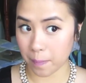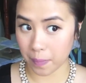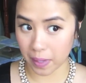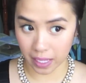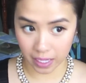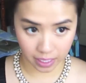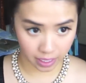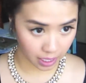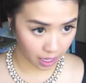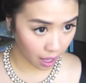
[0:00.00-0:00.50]

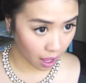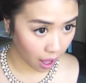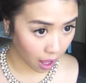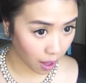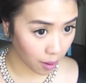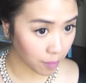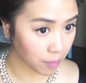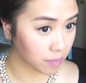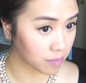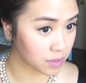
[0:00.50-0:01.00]
pin it
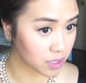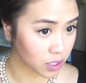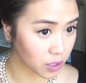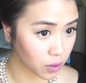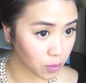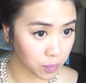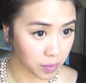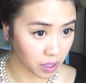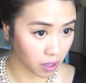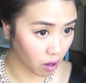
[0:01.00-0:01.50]
up so
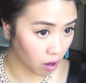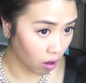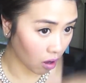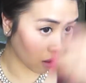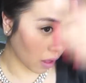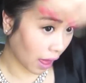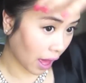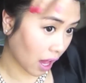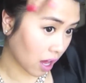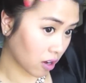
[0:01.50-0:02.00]
it'd be
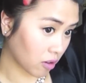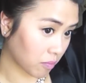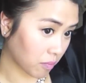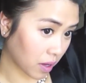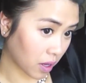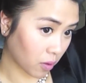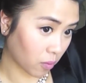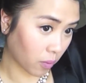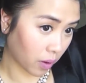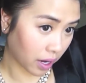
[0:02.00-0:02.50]
all out of
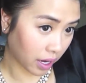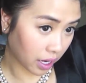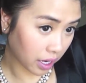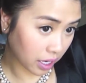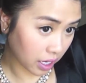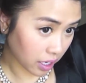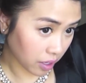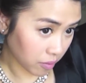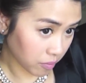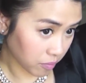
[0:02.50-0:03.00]
my way.